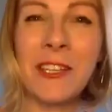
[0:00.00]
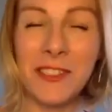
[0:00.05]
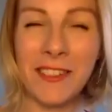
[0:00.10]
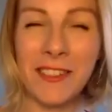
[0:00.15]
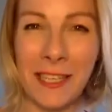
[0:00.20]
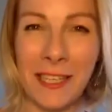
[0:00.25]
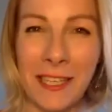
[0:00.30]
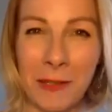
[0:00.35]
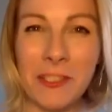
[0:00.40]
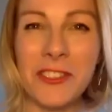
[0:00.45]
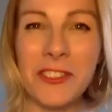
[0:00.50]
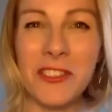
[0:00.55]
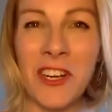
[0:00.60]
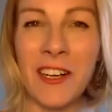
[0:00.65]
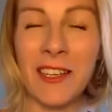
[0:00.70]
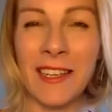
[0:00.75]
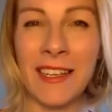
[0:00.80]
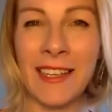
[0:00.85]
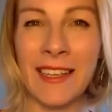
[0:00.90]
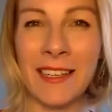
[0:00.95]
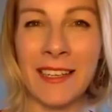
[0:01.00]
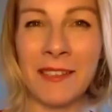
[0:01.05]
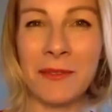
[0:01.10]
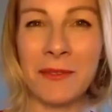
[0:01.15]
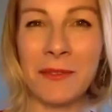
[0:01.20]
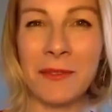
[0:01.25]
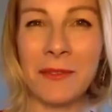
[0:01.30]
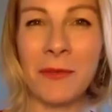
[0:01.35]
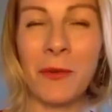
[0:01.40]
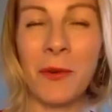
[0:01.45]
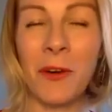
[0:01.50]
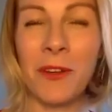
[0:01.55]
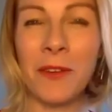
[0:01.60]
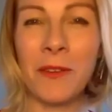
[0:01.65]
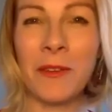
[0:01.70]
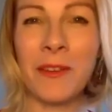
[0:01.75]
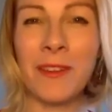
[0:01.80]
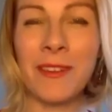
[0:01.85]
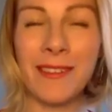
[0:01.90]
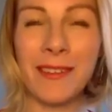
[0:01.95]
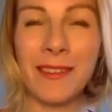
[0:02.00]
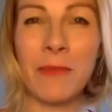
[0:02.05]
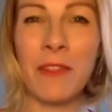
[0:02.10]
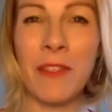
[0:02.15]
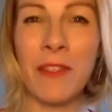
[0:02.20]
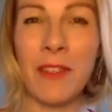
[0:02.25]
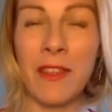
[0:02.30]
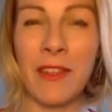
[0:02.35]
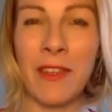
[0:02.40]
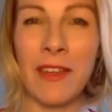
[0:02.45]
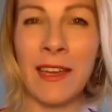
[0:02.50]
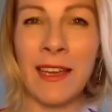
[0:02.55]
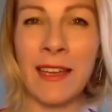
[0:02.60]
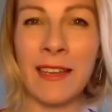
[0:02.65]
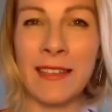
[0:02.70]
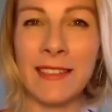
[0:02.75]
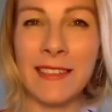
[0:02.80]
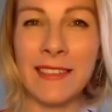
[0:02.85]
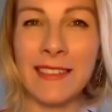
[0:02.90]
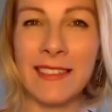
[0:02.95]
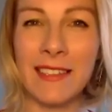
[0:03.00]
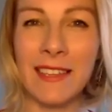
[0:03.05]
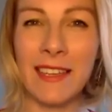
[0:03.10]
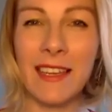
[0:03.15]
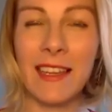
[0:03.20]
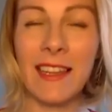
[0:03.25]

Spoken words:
you say you were struggling, what were some of the things